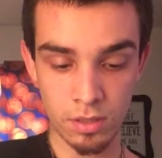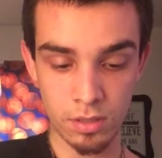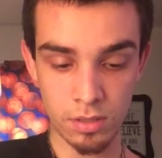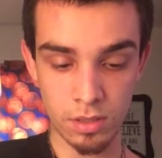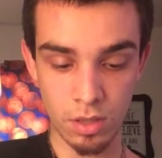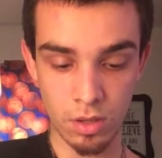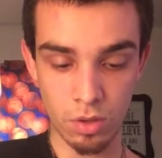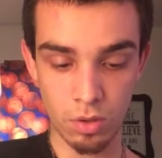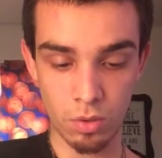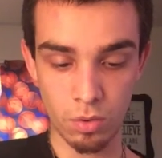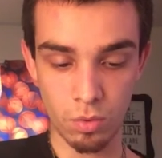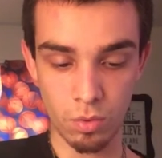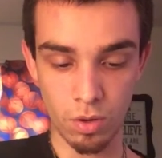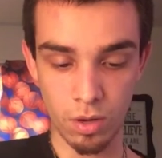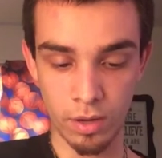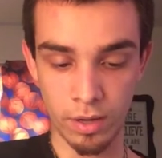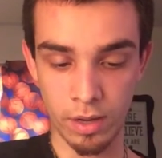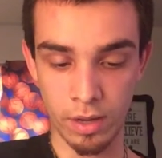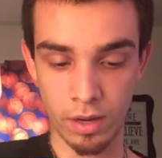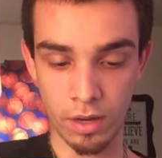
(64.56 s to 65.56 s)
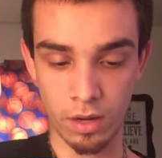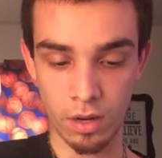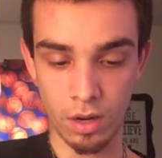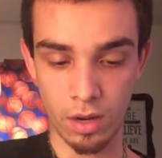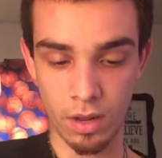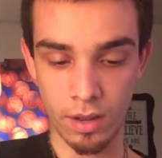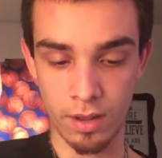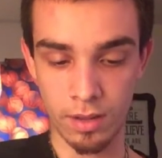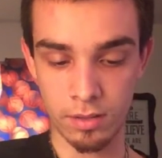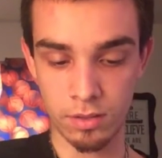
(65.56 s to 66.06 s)
So, again,
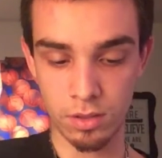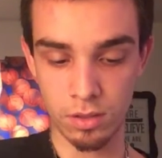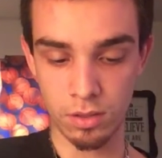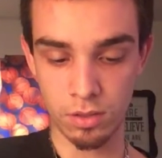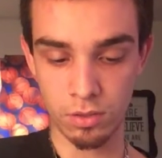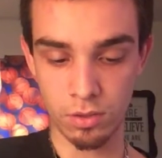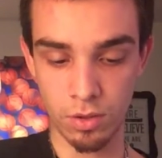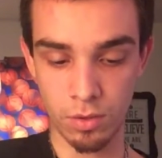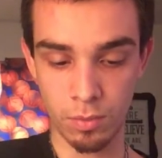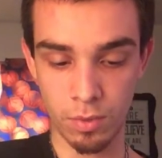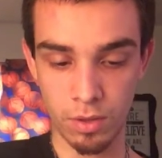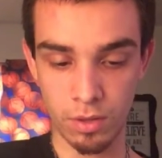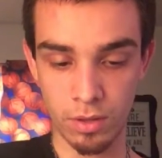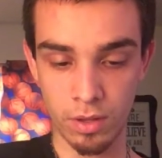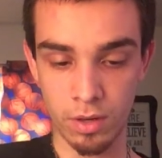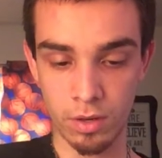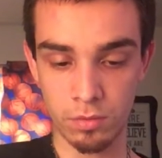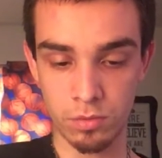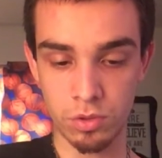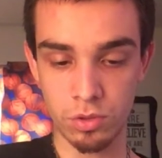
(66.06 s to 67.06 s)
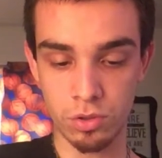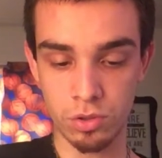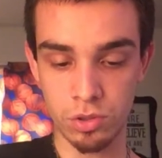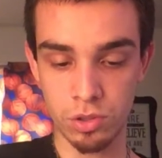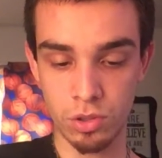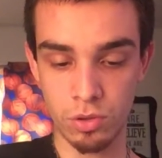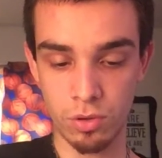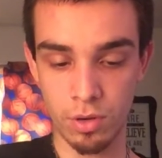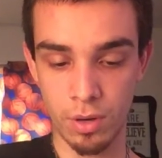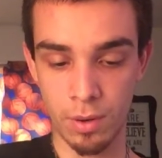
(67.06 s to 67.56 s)
it's unclear what led up to the
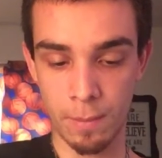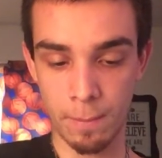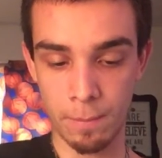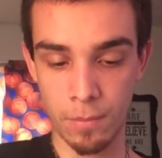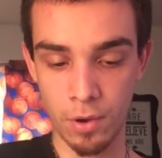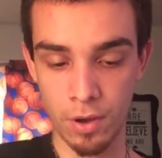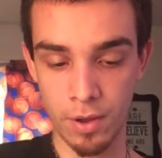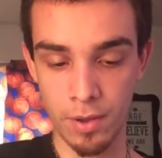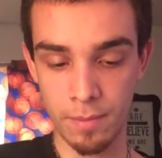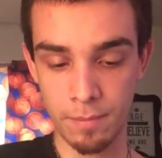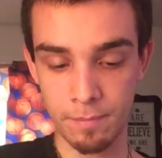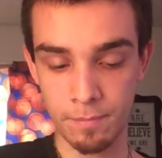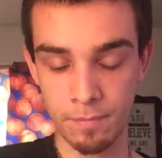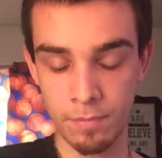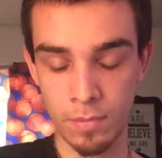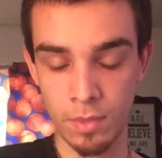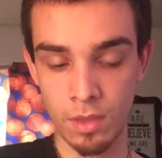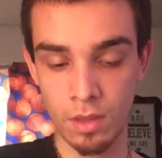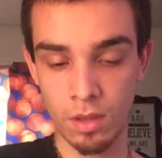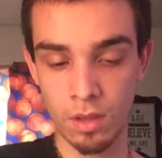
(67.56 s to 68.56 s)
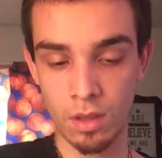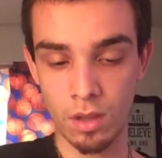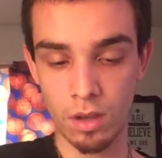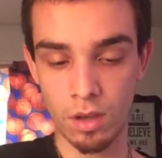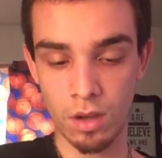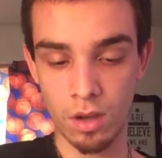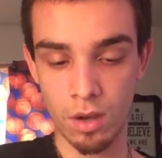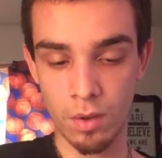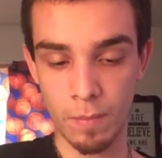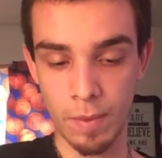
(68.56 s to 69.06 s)
shooting. But,
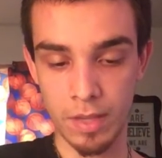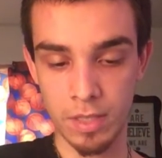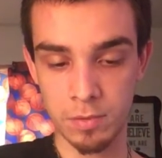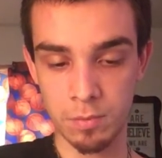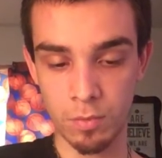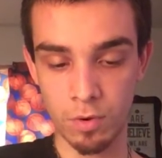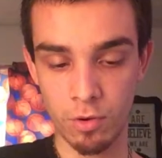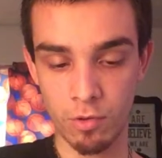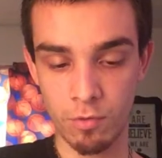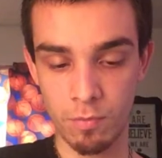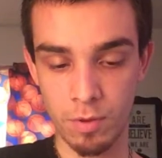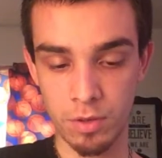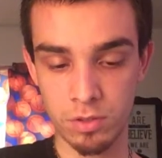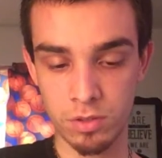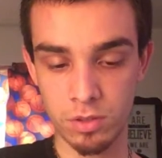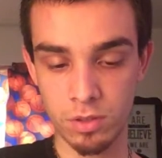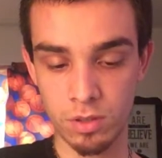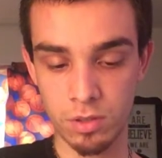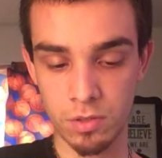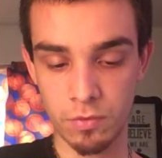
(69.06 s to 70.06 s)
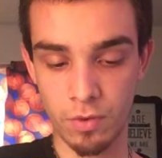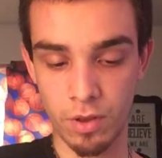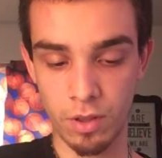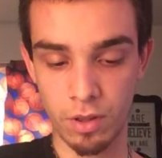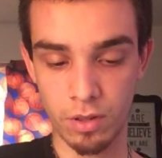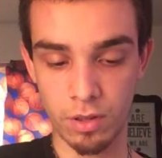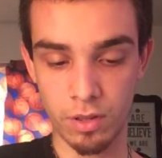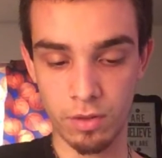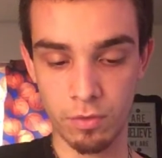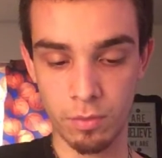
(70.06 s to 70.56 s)
as more information comes
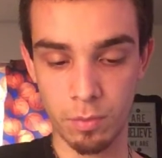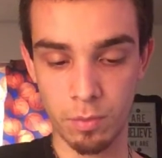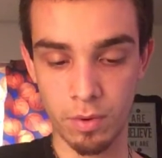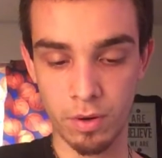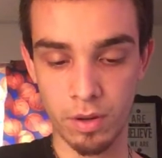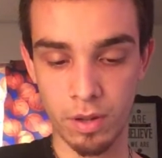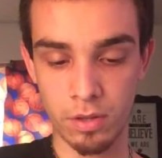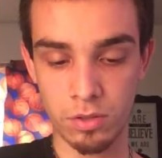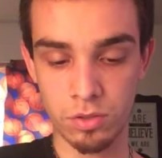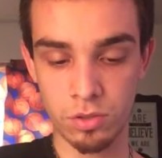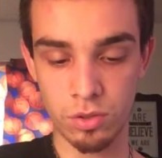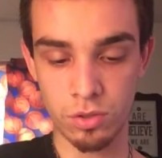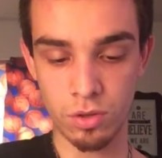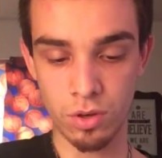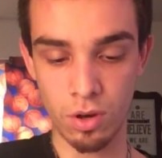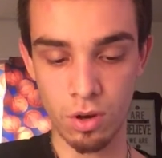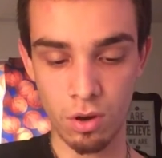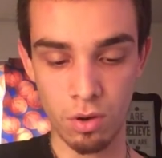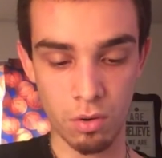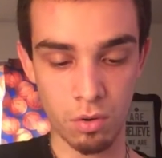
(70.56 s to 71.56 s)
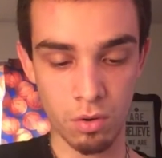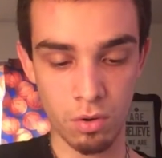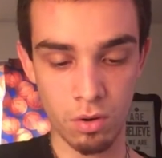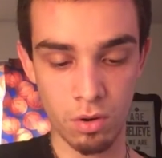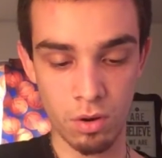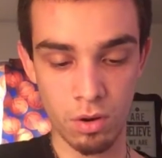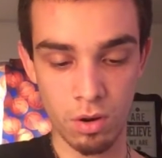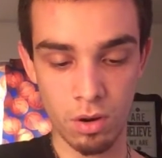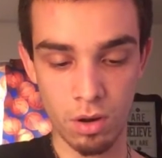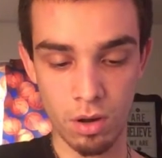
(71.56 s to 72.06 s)
available, I definitely bring that to
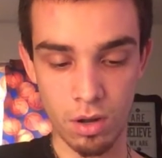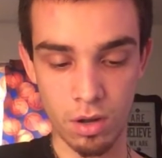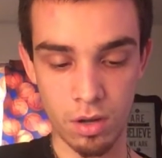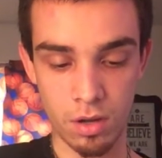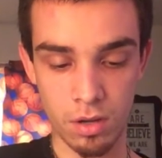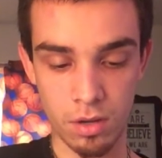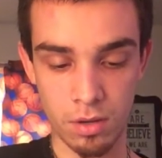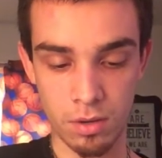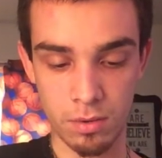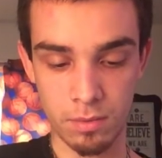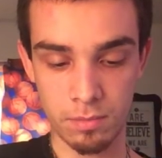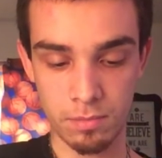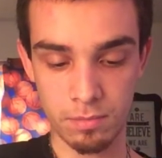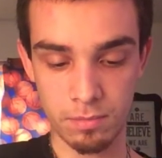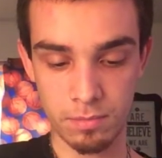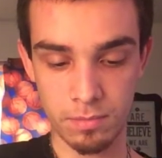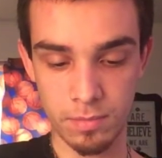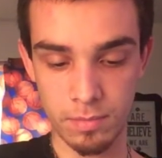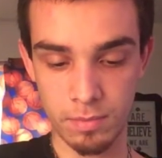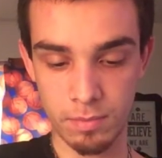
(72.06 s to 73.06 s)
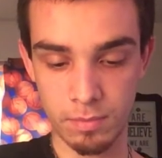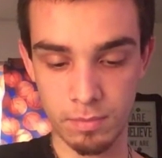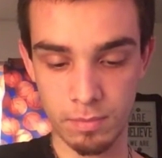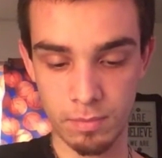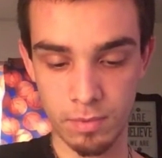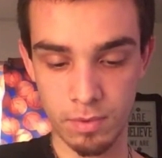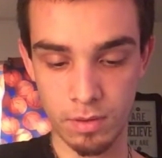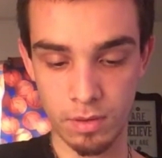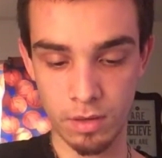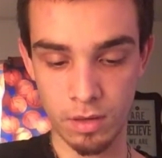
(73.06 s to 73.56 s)
y'all.
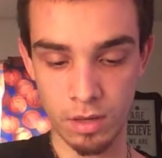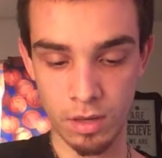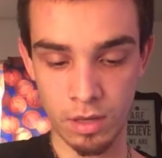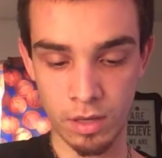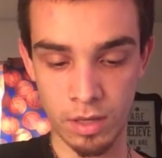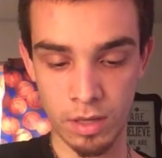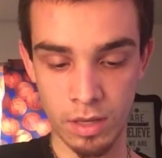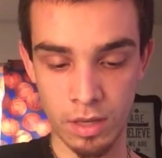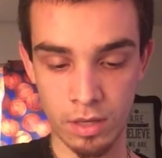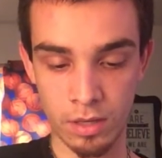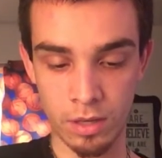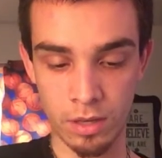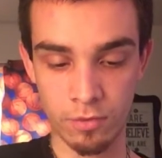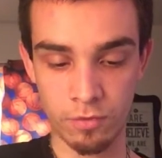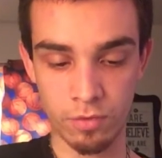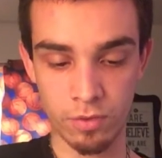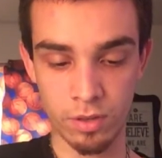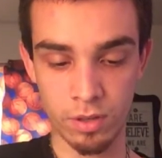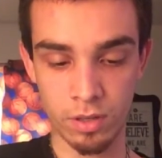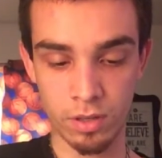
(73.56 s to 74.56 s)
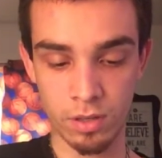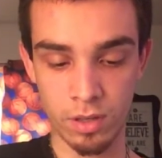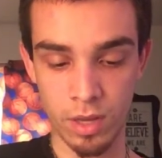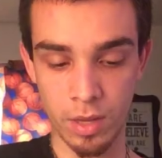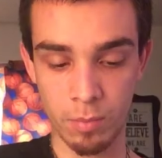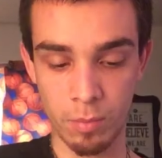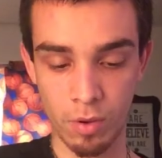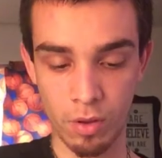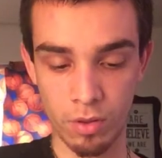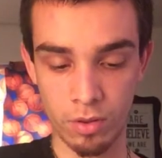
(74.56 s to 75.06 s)
Again, definitely
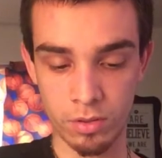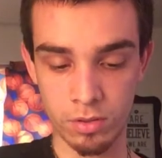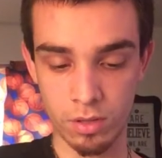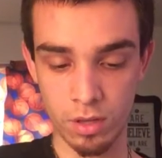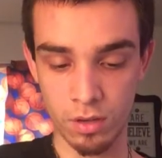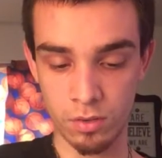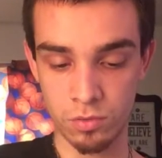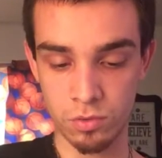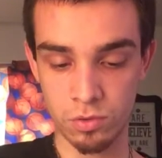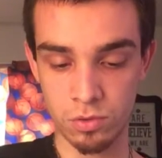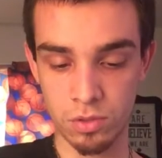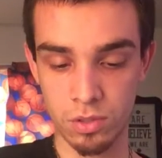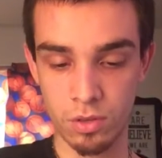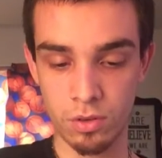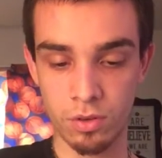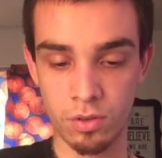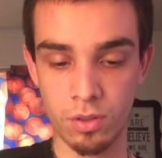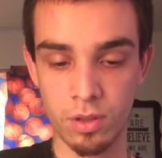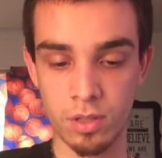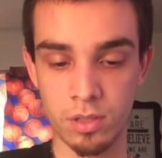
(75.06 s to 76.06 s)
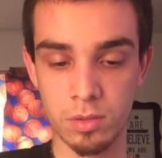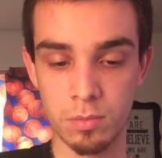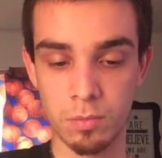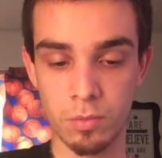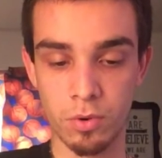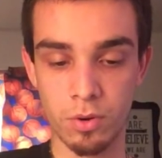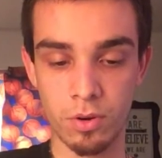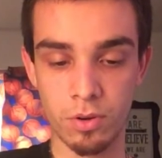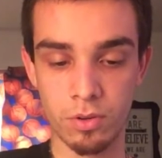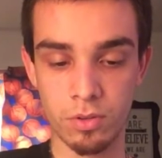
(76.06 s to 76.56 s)
keep all these officers there in your thoughts and
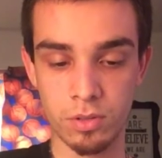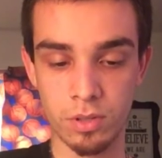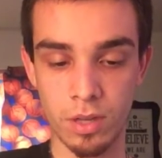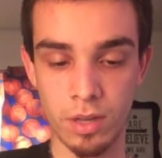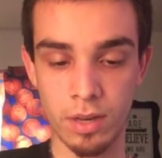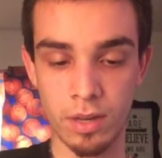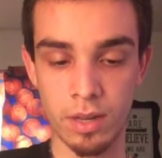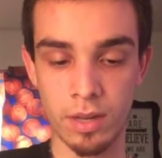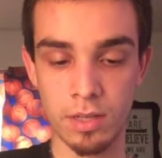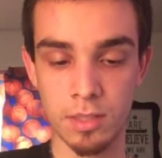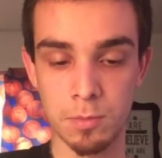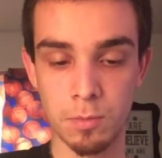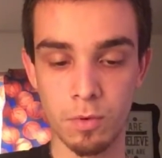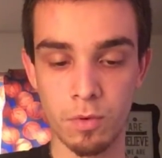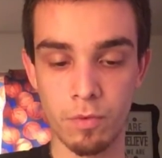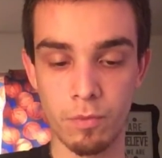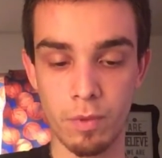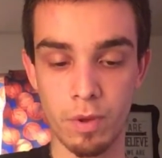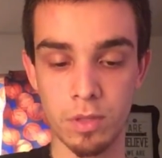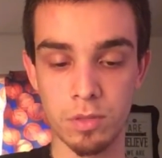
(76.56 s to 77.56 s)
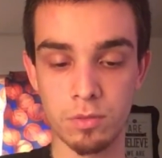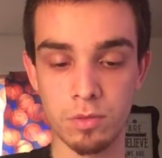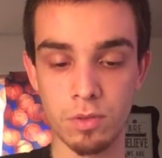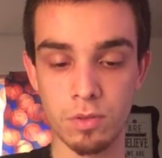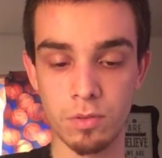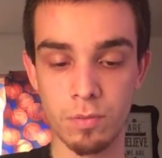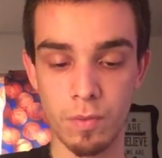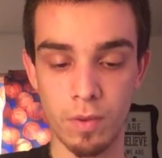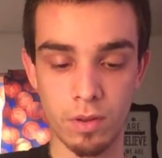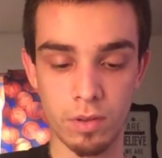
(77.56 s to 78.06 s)
prayers. And, again, as more information
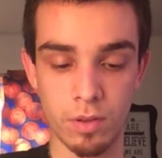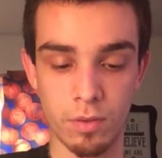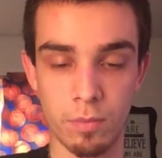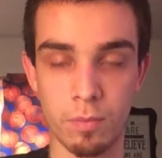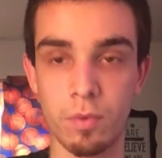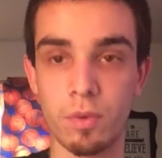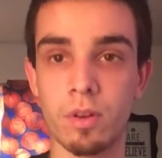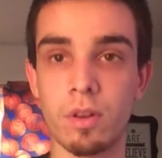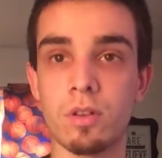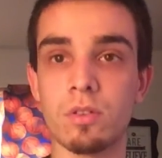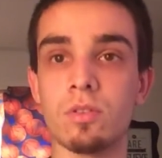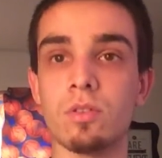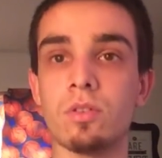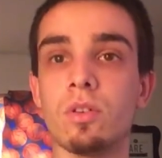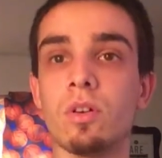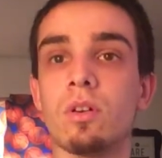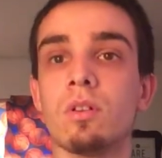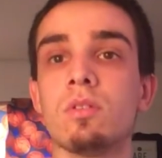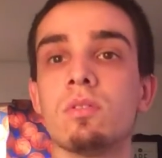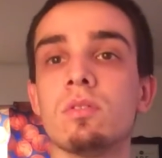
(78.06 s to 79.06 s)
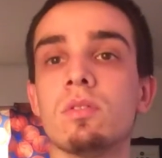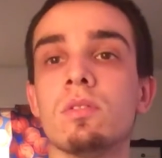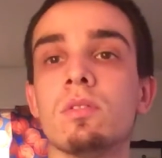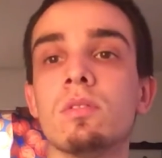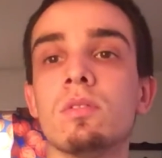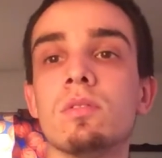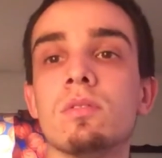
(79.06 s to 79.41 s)
comes available, I definitely bring that to y'all.